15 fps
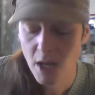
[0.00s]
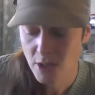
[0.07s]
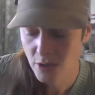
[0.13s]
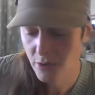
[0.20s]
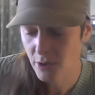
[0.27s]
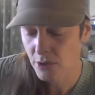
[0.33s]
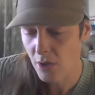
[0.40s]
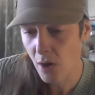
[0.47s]
So
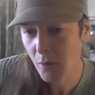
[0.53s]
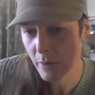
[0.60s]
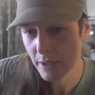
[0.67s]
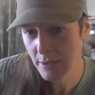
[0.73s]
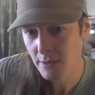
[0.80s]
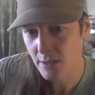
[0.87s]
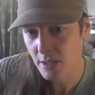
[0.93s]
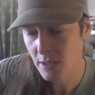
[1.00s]
there's
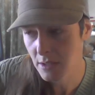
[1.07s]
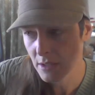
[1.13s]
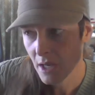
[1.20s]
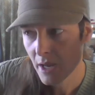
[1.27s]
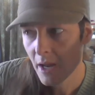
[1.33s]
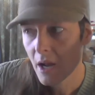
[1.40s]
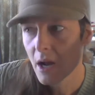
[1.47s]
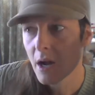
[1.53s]
always these
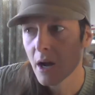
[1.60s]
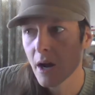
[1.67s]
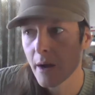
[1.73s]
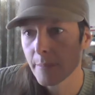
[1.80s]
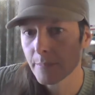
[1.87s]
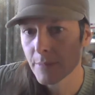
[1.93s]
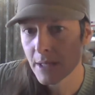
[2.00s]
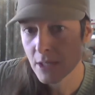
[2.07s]

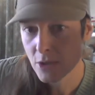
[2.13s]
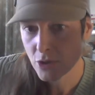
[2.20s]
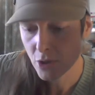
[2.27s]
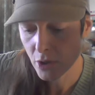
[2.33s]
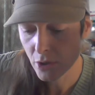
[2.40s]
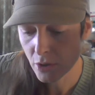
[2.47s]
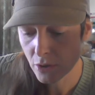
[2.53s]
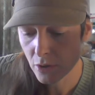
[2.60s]
um,
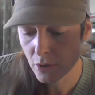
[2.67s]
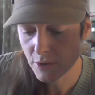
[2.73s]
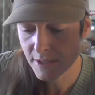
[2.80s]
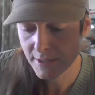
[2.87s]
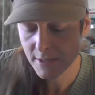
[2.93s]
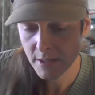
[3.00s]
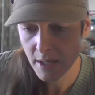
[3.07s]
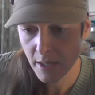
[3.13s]
internal
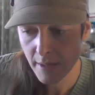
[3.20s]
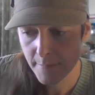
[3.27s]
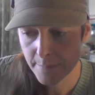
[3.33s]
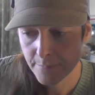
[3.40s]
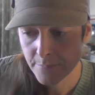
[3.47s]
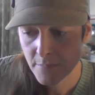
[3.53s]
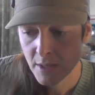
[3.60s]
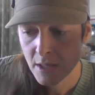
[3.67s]
um,